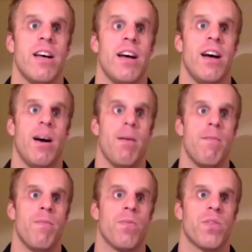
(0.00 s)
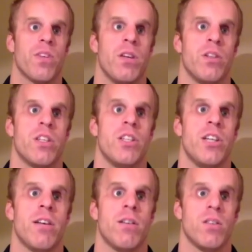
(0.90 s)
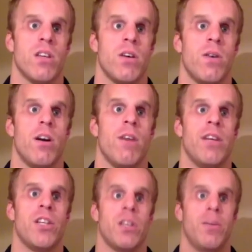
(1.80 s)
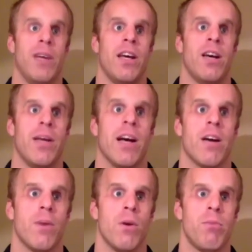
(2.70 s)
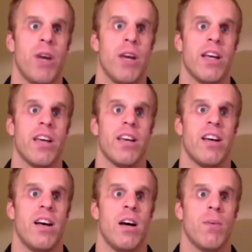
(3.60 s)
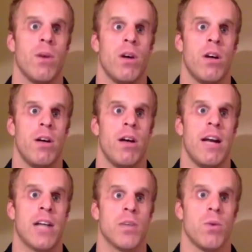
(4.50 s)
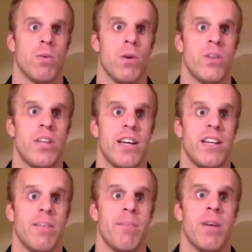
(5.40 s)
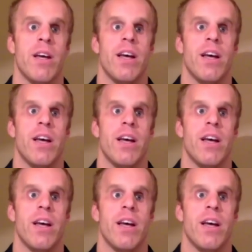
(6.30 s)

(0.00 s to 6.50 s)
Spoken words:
just in general. So eventually we got a road bike, an actual road tandem.